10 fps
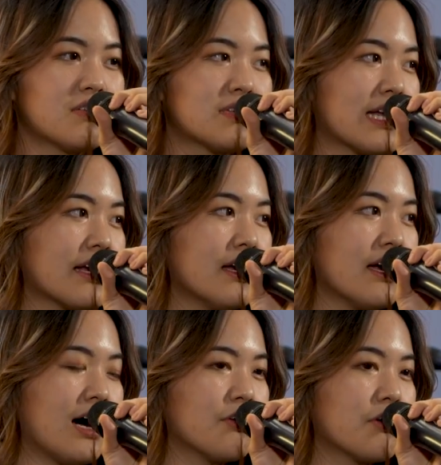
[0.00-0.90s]
If it's like,
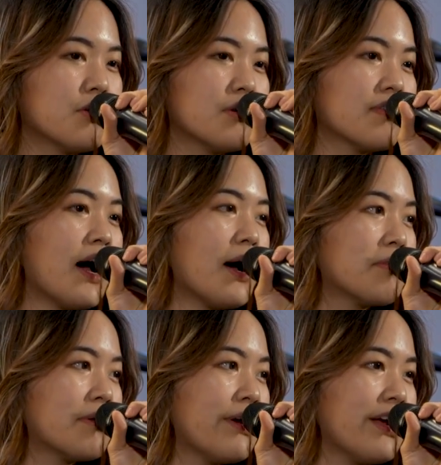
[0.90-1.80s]
how do I deal with
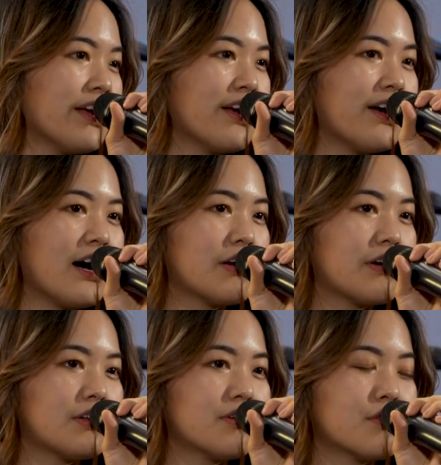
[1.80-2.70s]
heartbreak? How
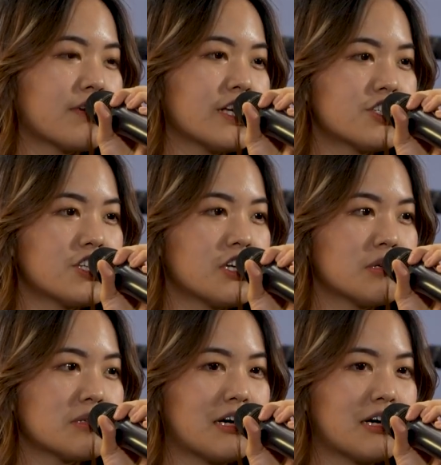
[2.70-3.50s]
do I deal with friendships?